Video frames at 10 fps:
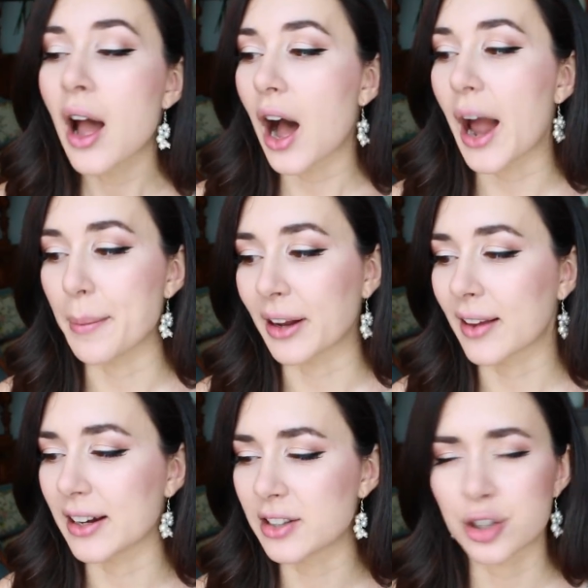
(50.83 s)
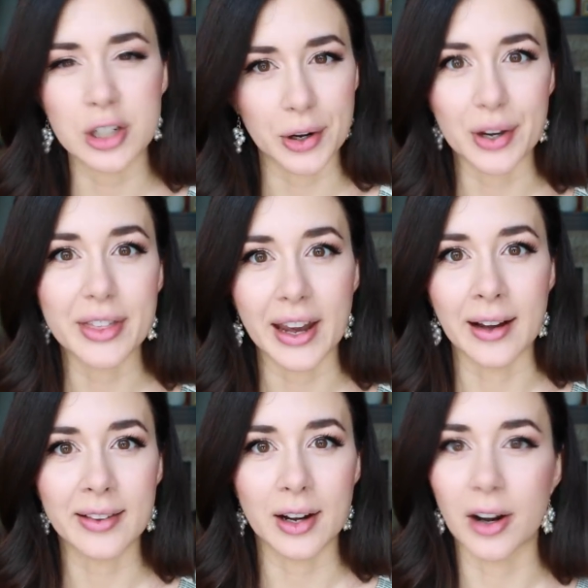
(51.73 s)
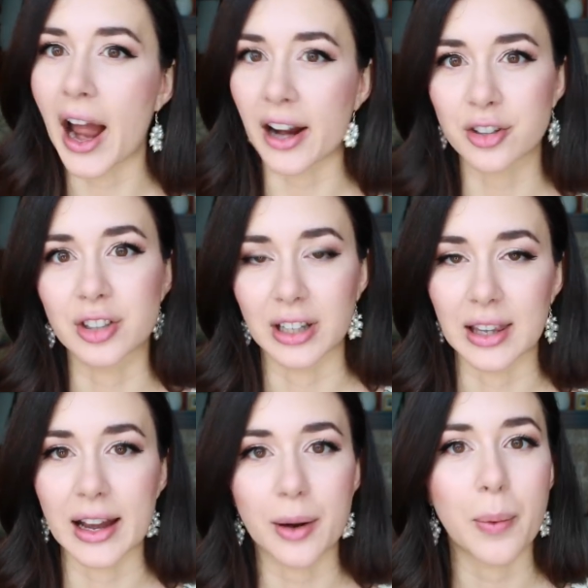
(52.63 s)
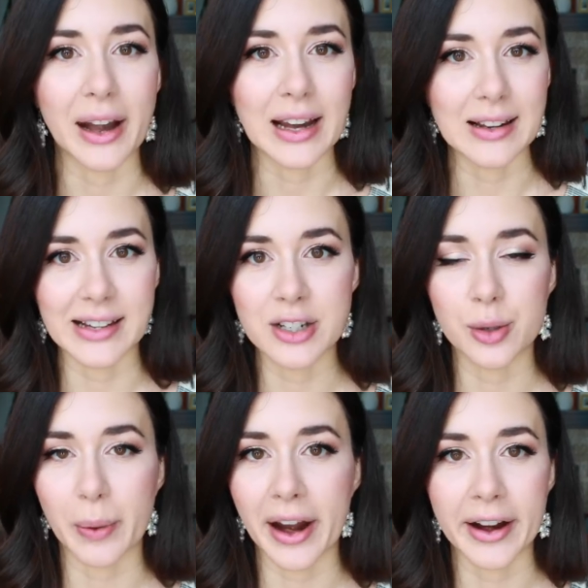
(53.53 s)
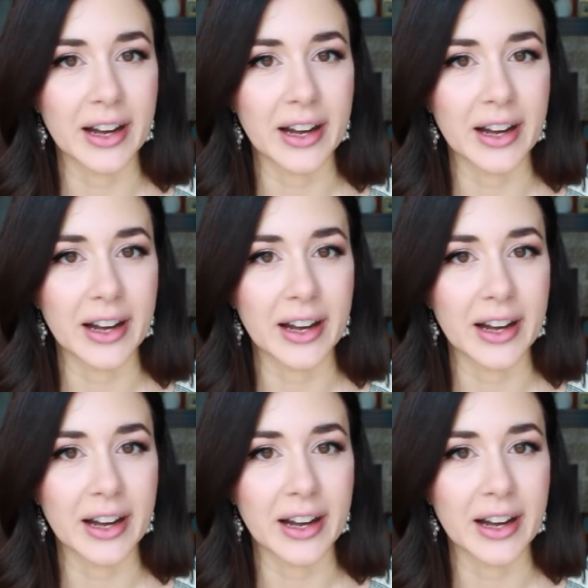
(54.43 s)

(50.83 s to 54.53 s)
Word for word: I'm excited to show you things that are actually like quite easy to wear,